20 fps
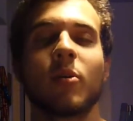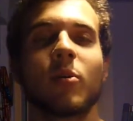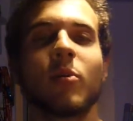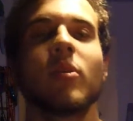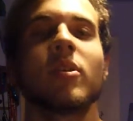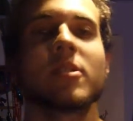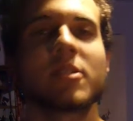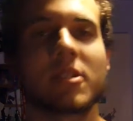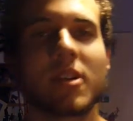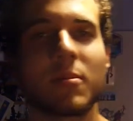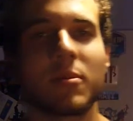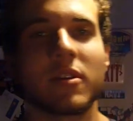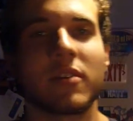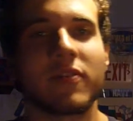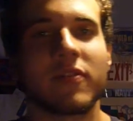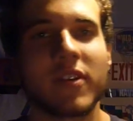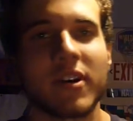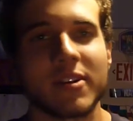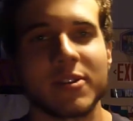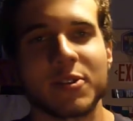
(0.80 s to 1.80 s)
What's up,
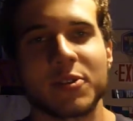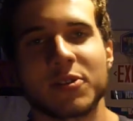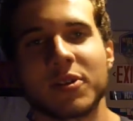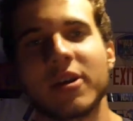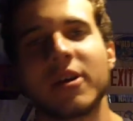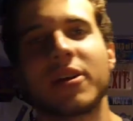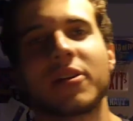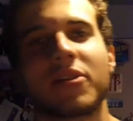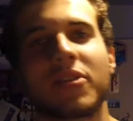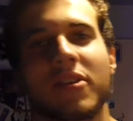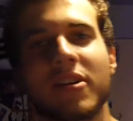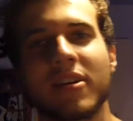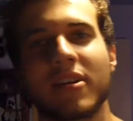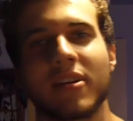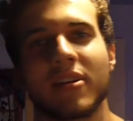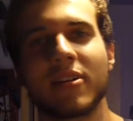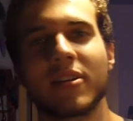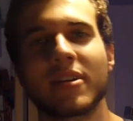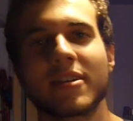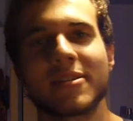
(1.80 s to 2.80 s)
Defined Strength?
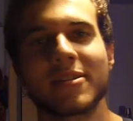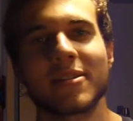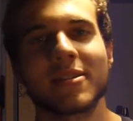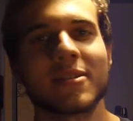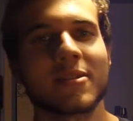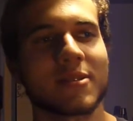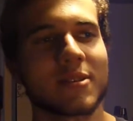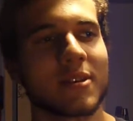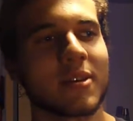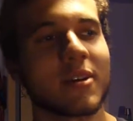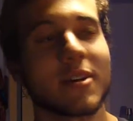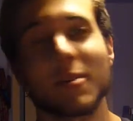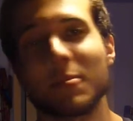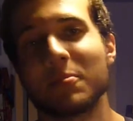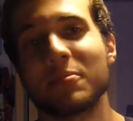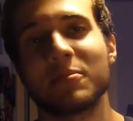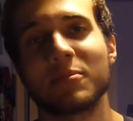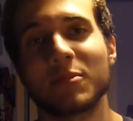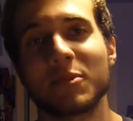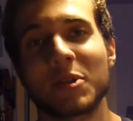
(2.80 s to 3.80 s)
This is uh,
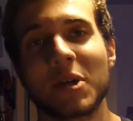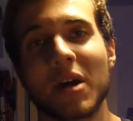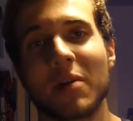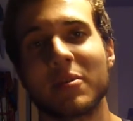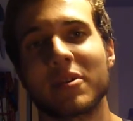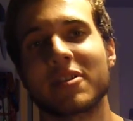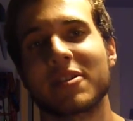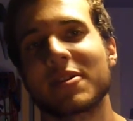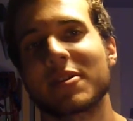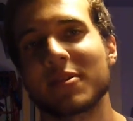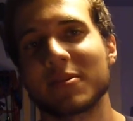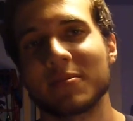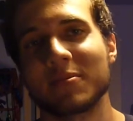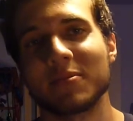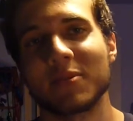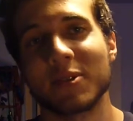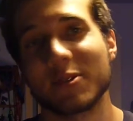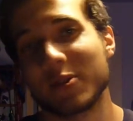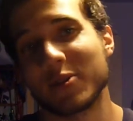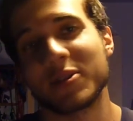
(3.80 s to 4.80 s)
Thomas.
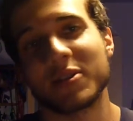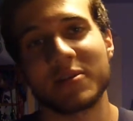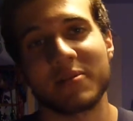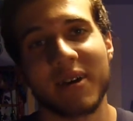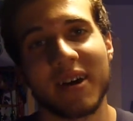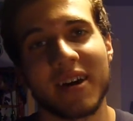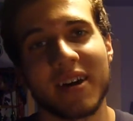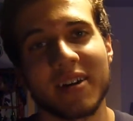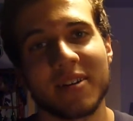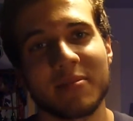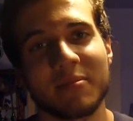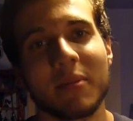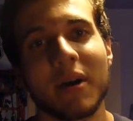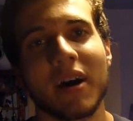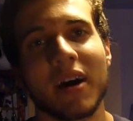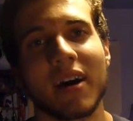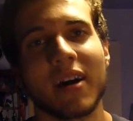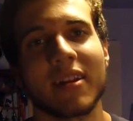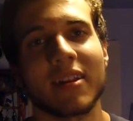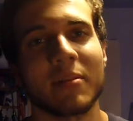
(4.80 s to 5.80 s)
This is the man
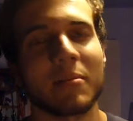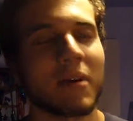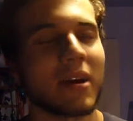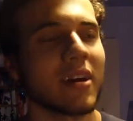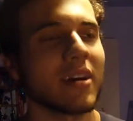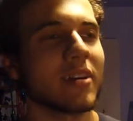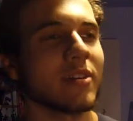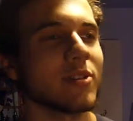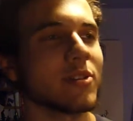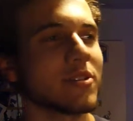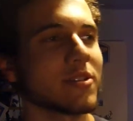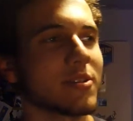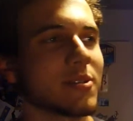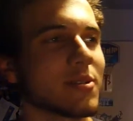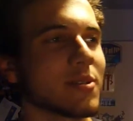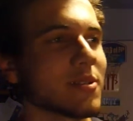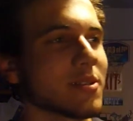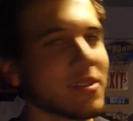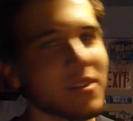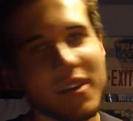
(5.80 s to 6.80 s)
behind the page. This
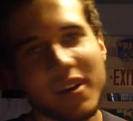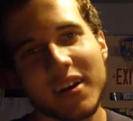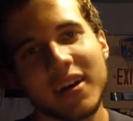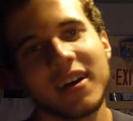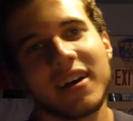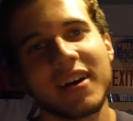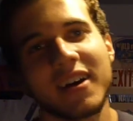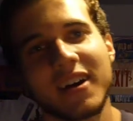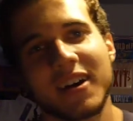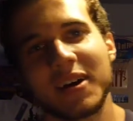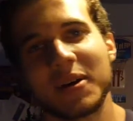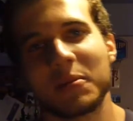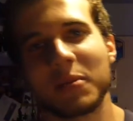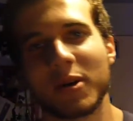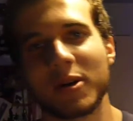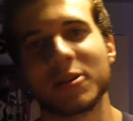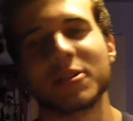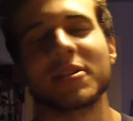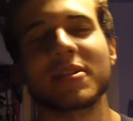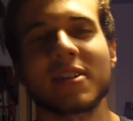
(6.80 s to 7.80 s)
is
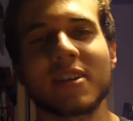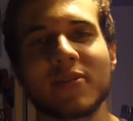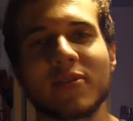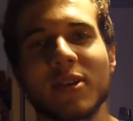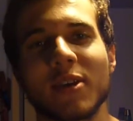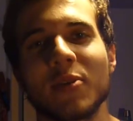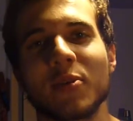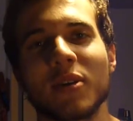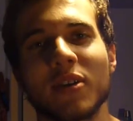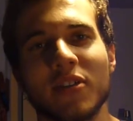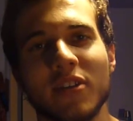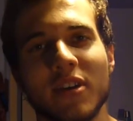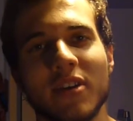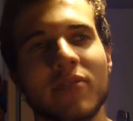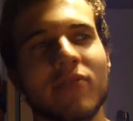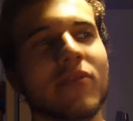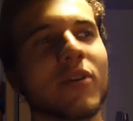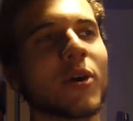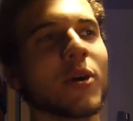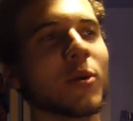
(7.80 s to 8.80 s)
person giving you all the
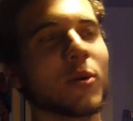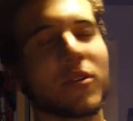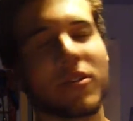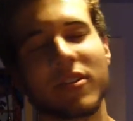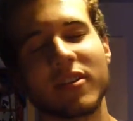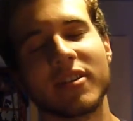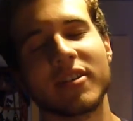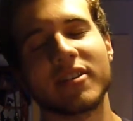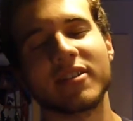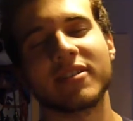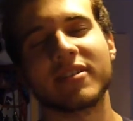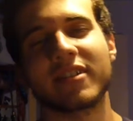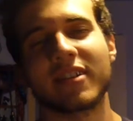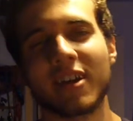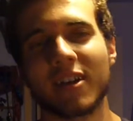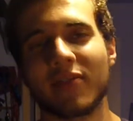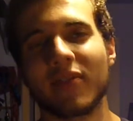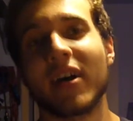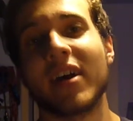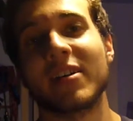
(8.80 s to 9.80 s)
info and the
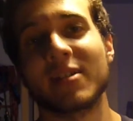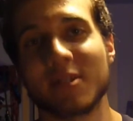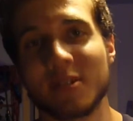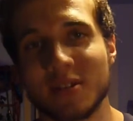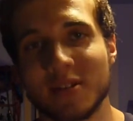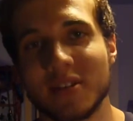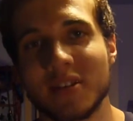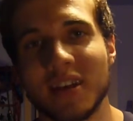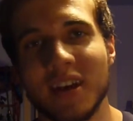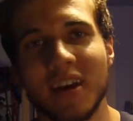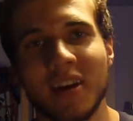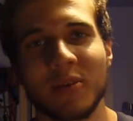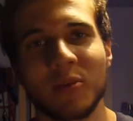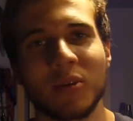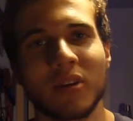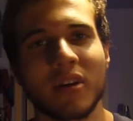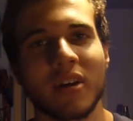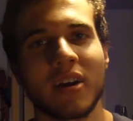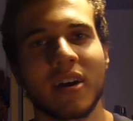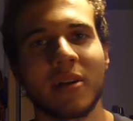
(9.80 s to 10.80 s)
advices of the day and
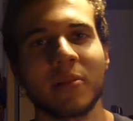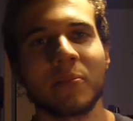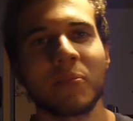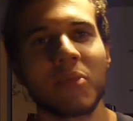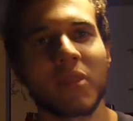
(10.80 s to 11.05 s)
whatnot.